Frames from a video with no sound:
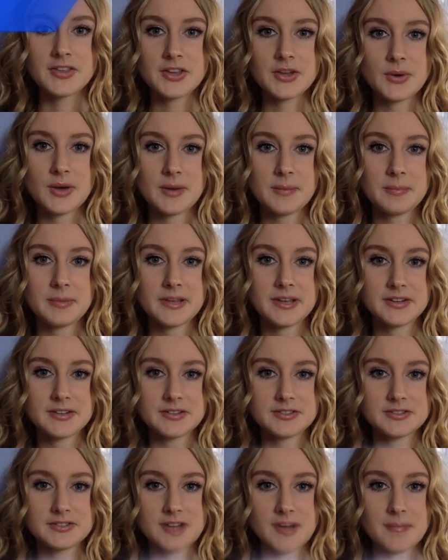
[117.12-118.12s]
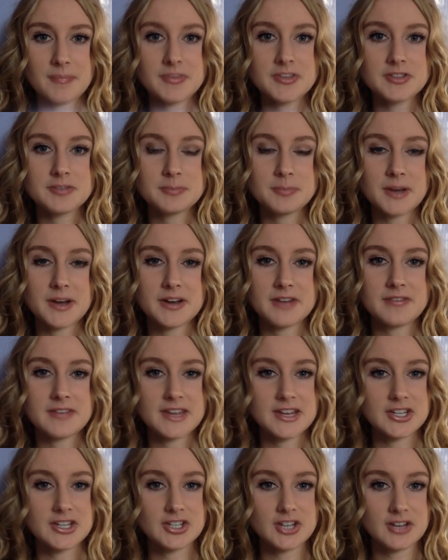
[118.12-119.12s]
UN planned to stop the spread of
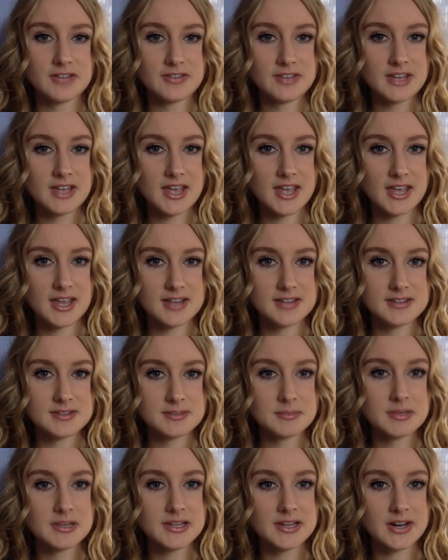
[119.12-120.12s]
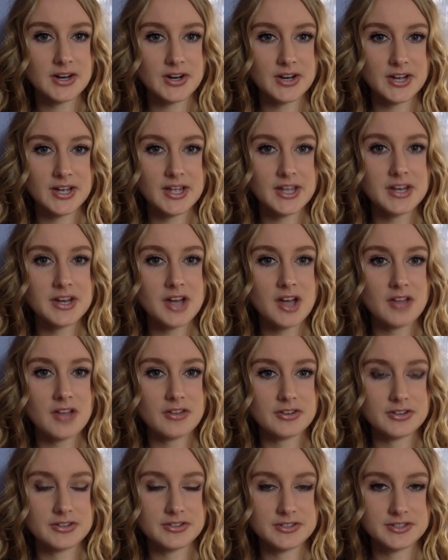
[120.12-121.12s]
HIV/AIDS, malaria, and
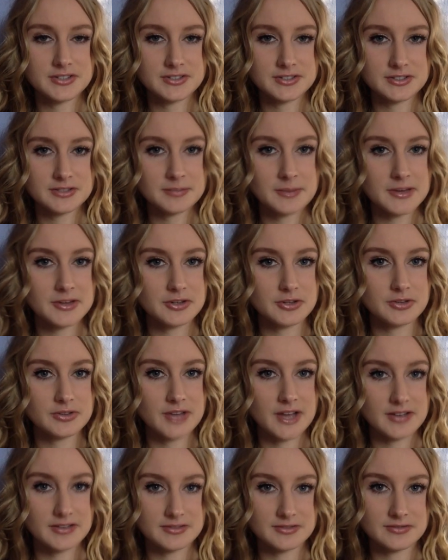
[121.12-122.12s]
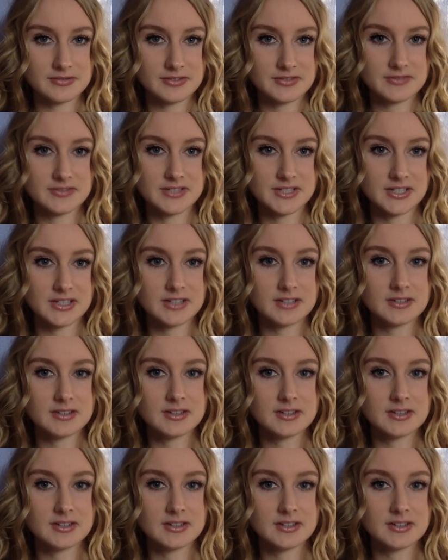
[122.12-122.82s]
other diseases by 2015.